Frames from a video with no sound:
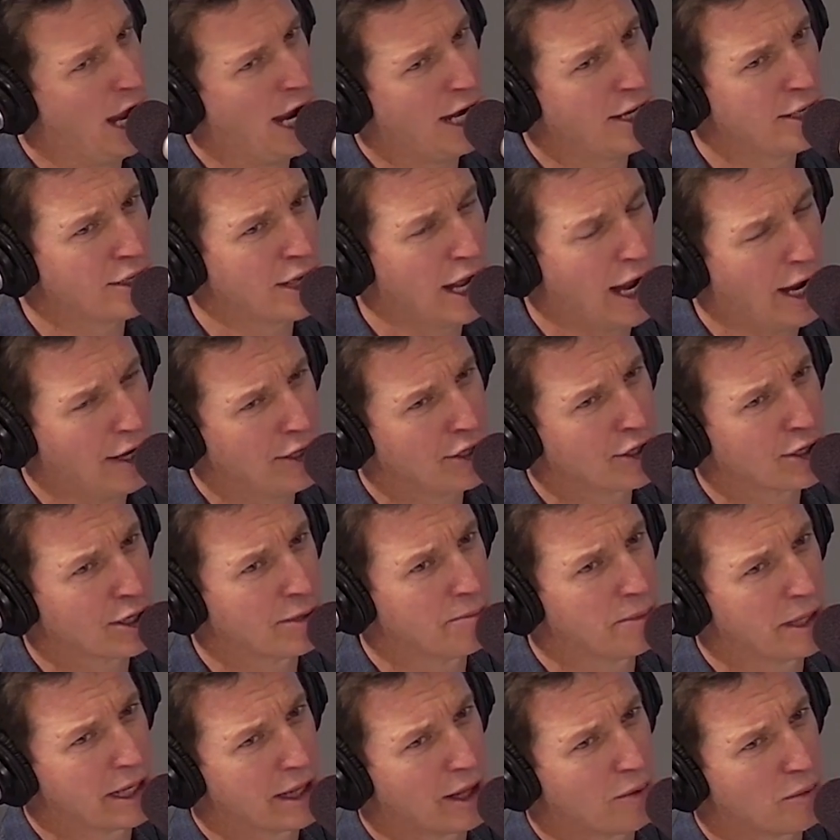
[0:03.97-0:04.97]
how are you
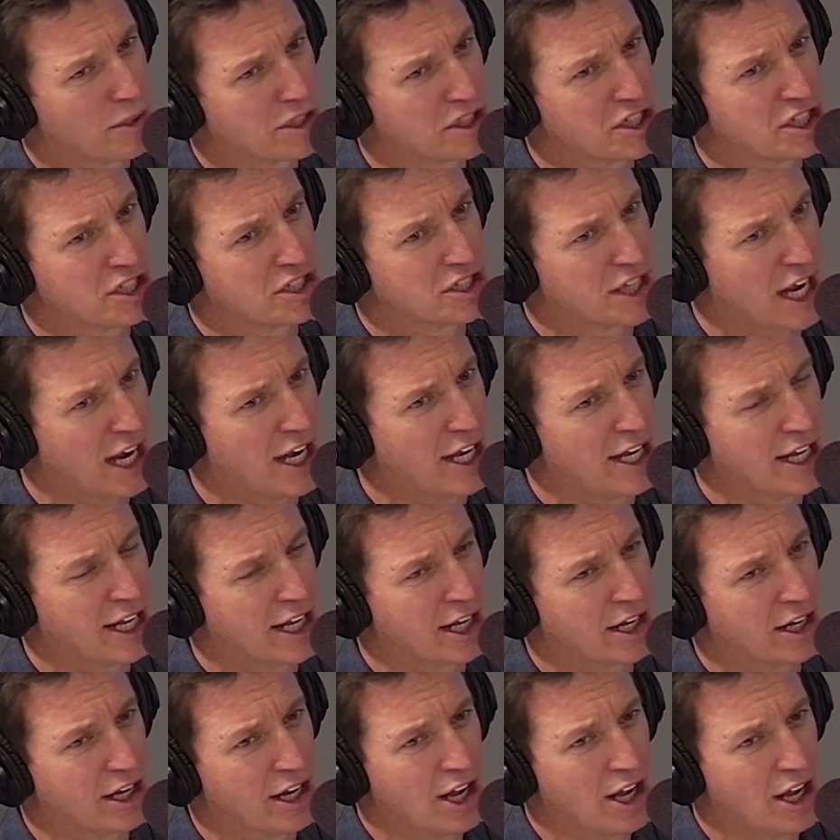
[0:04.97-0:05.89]
going to be like when she's dating,